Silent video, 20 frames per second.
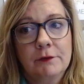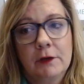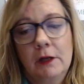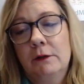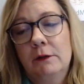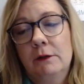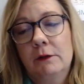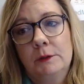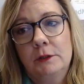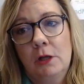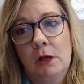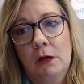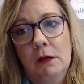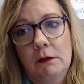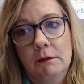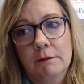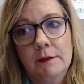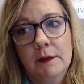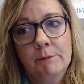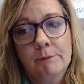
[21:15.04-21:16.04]
of follow
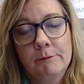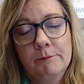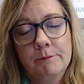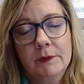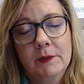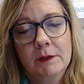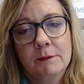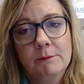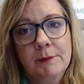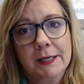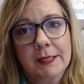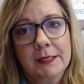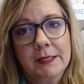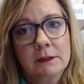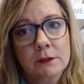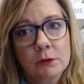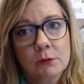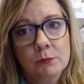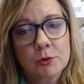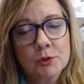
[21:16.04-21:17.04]
along, that make it
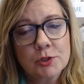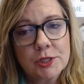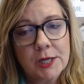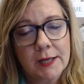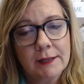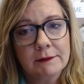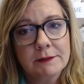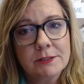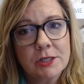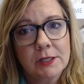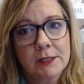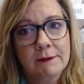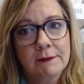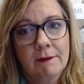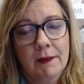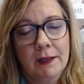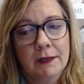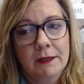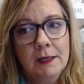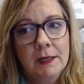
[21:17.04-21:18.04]
a little more challenging,
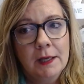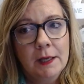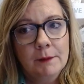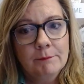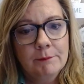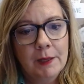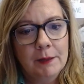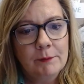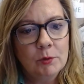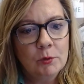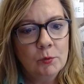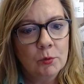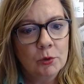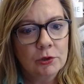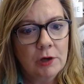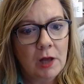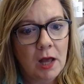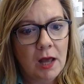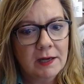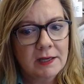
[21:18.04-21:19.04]
in that maybe
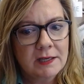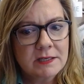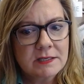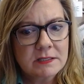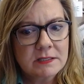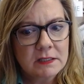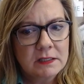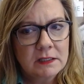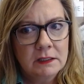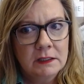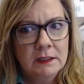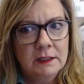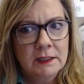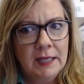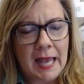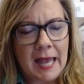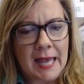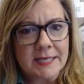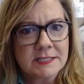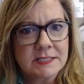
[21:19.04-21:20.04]
we're not as
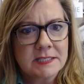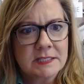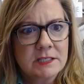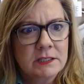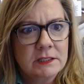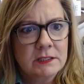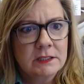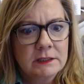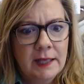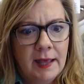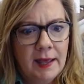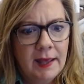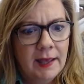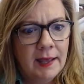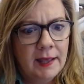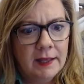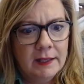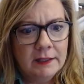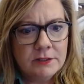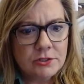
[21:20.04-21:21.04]

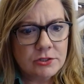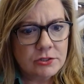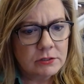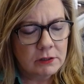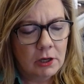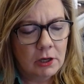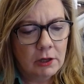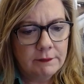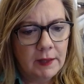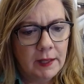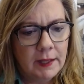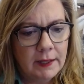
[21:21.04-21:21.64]
edge on